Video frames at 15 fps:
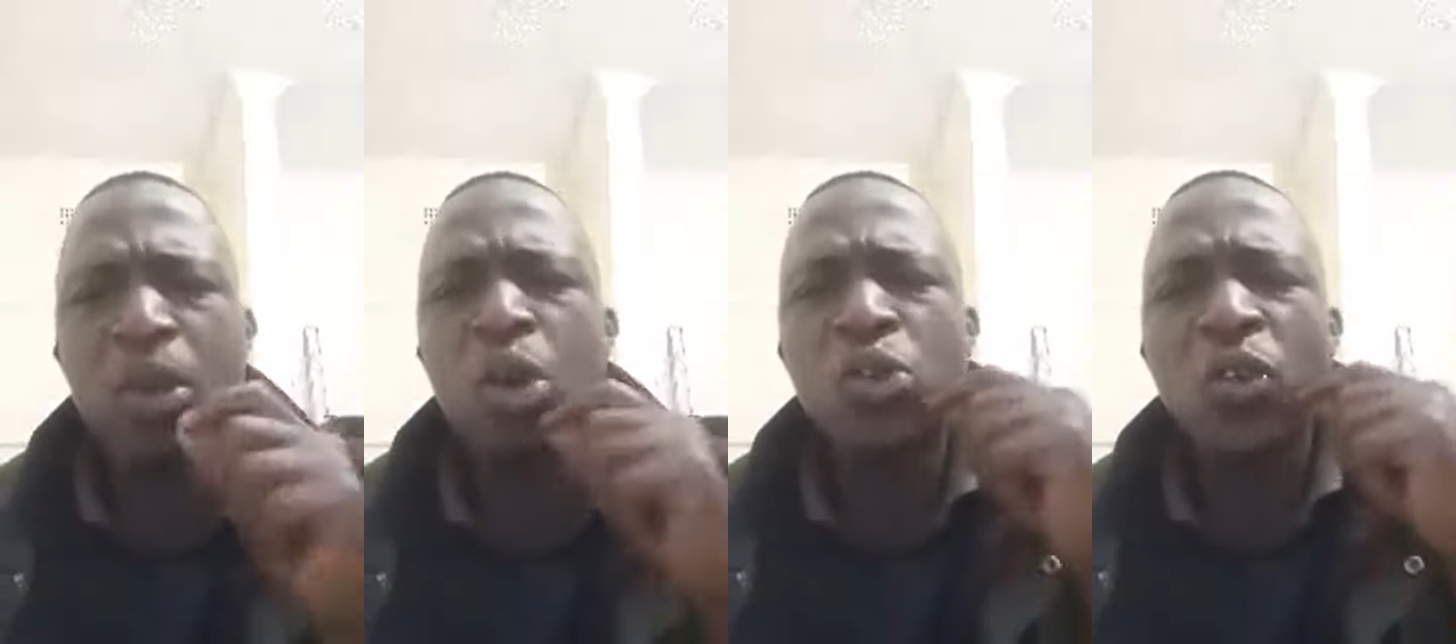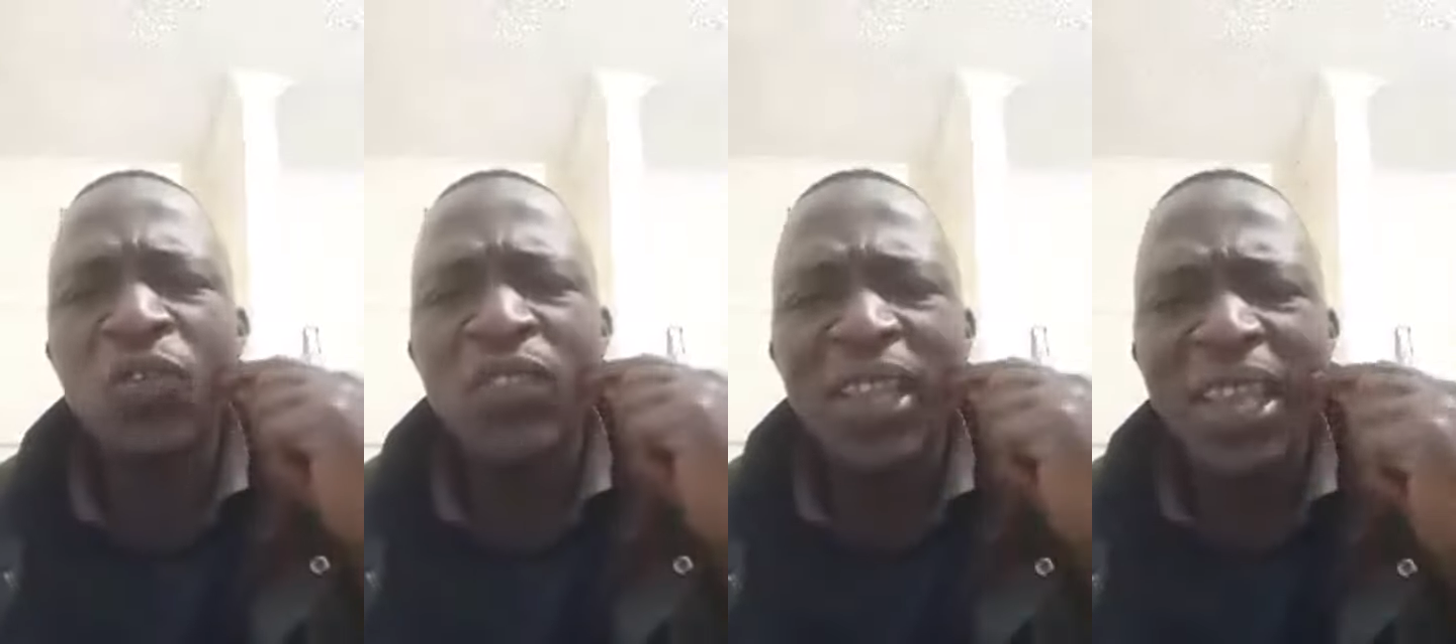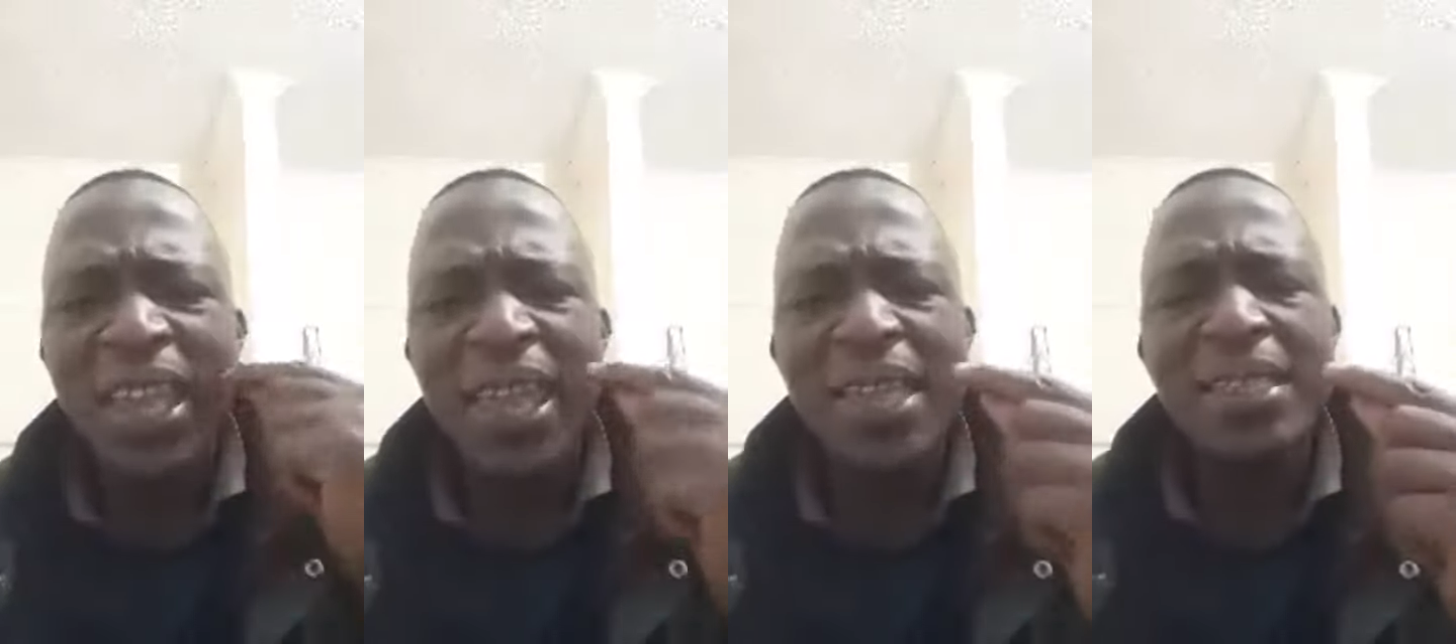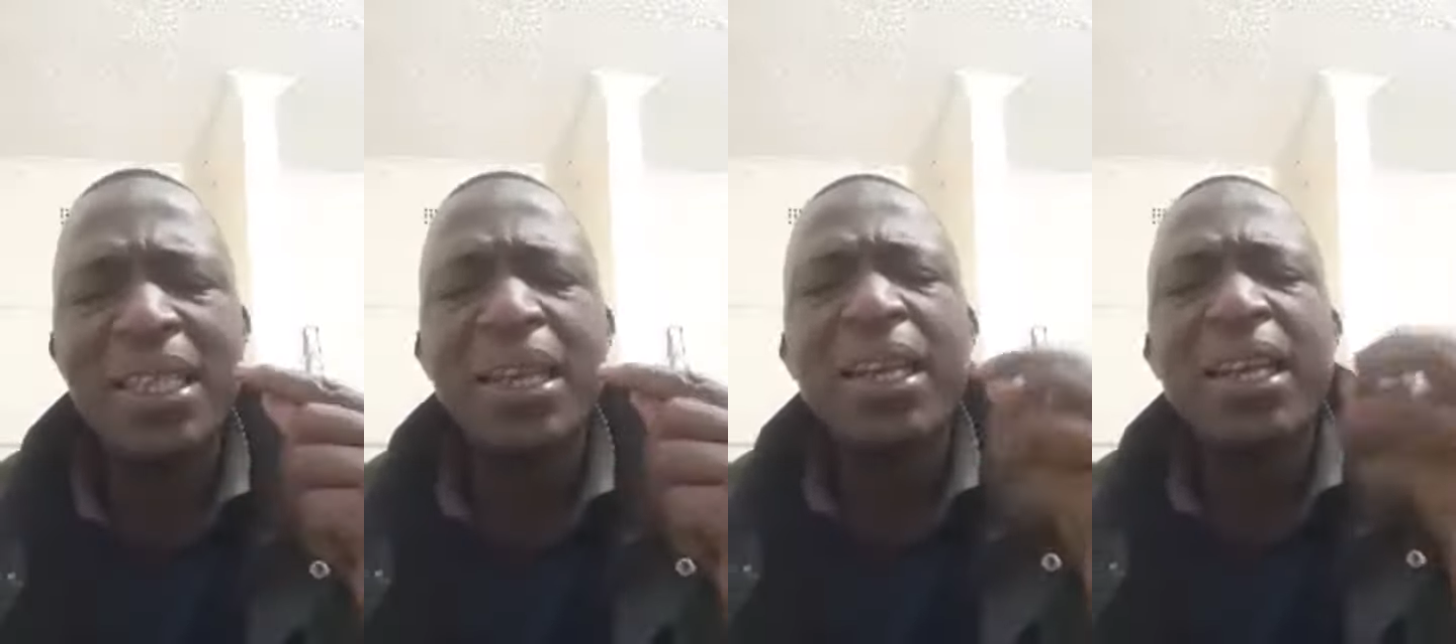of the
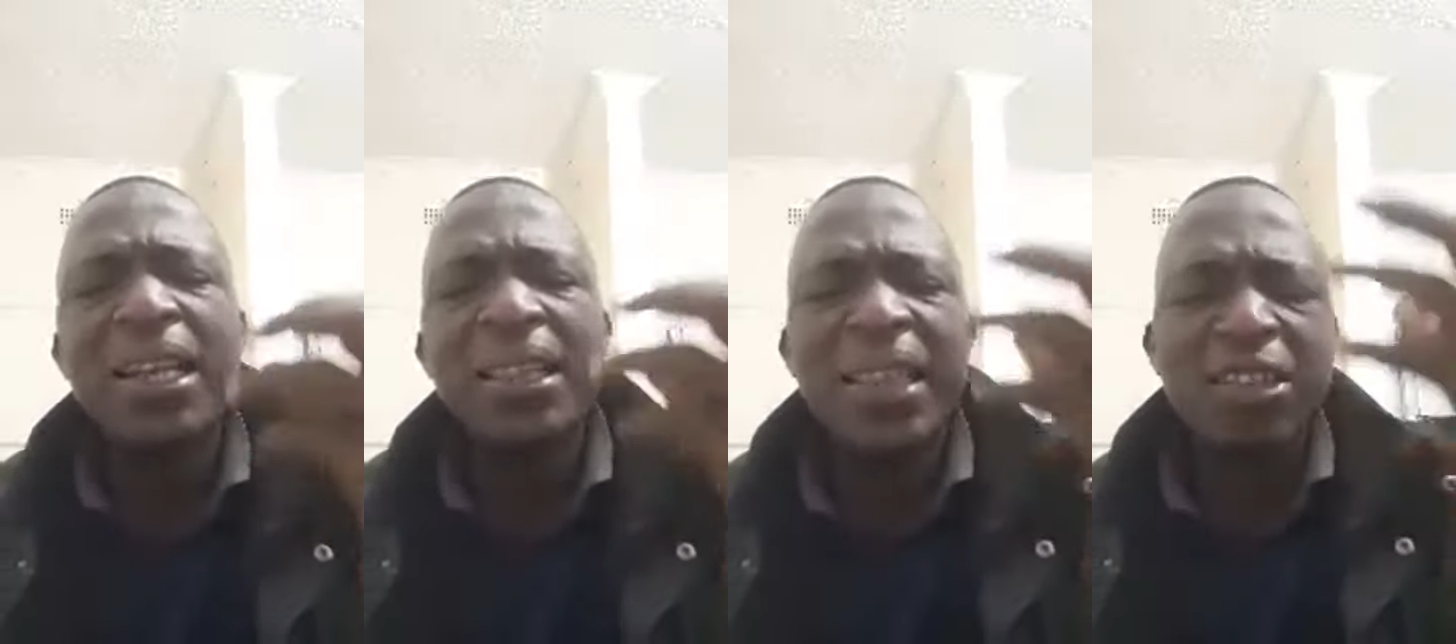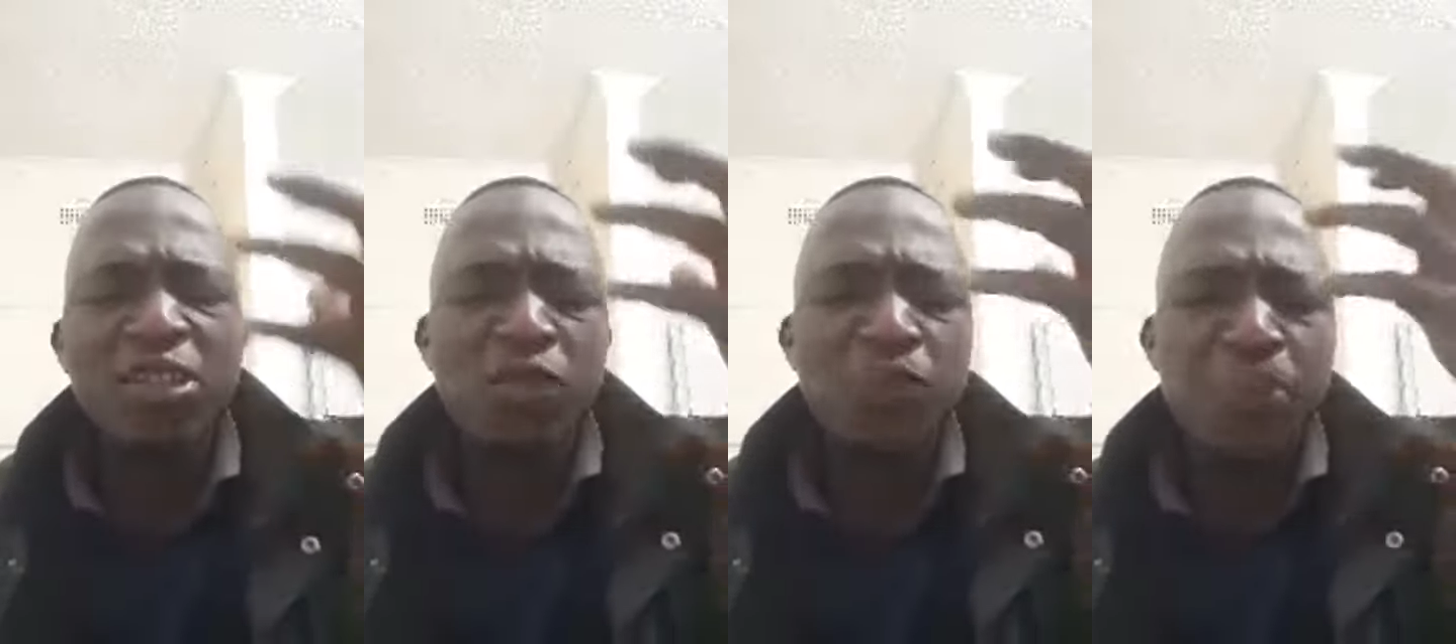case that you've